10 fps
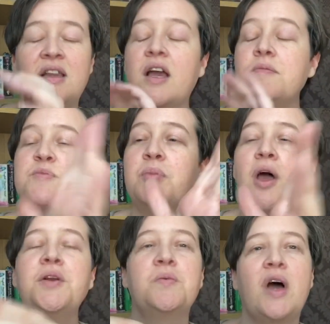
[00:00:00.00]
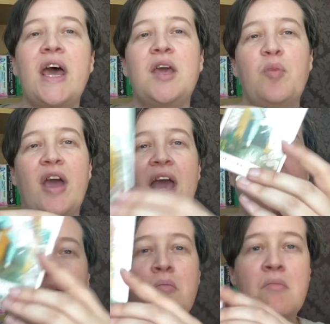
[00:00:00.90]
was blown away by
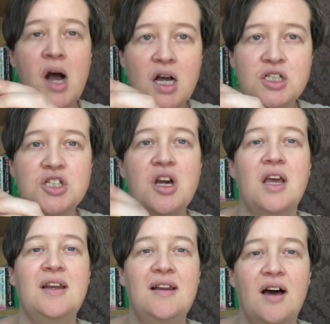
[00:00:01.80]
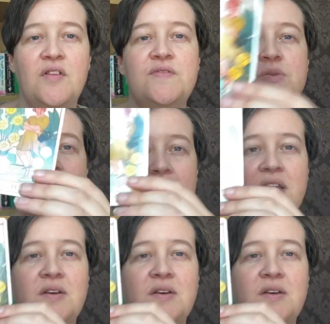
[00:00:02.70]
how much I loved working